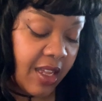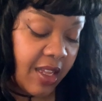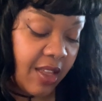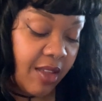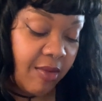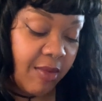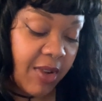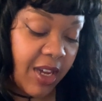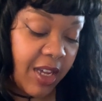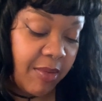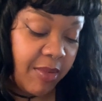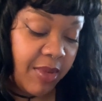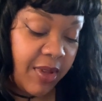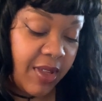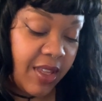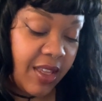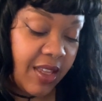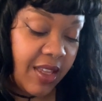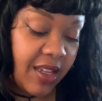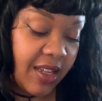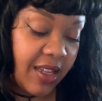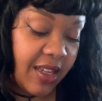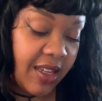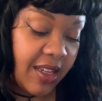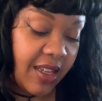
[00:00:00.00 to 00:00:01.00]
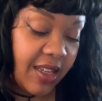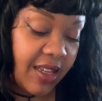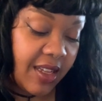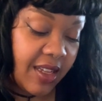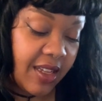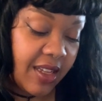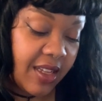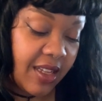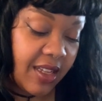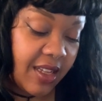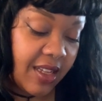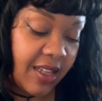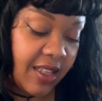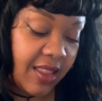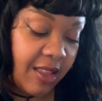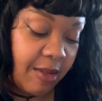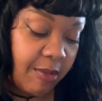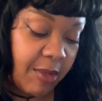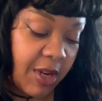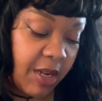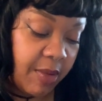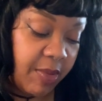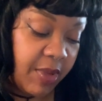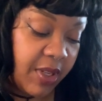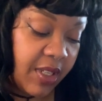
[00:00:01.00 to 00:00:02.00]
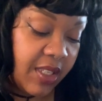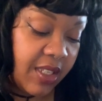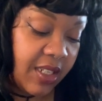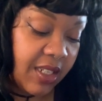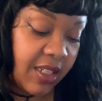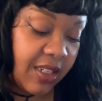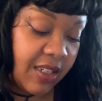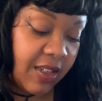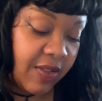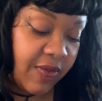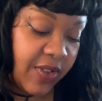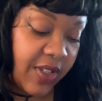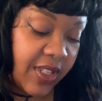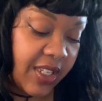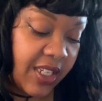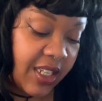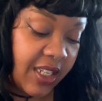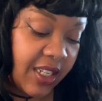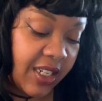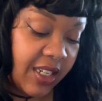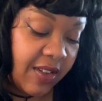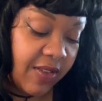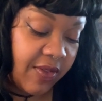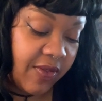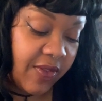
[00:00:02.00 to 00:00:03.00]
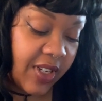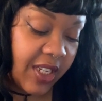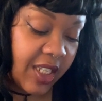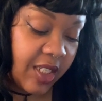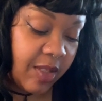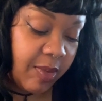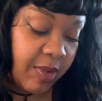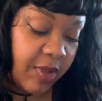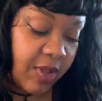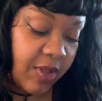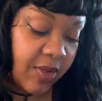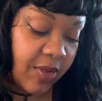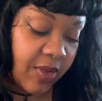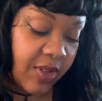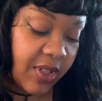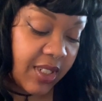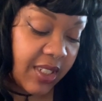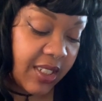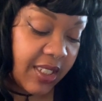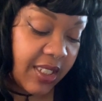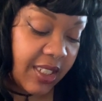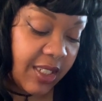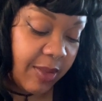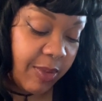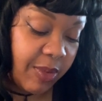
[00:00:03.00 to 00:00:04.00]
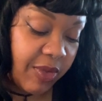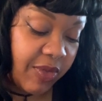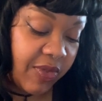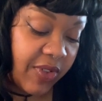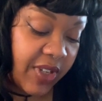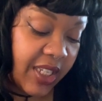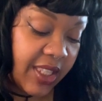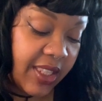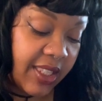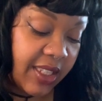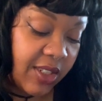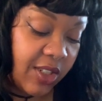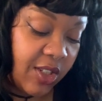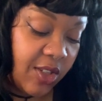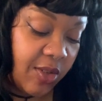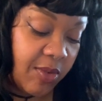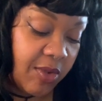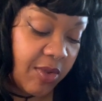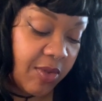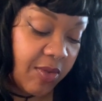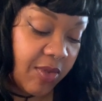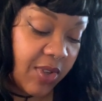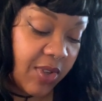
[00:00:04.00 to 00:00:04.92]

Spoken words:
You might be there might be a significant investment towards this leap of faith that you've been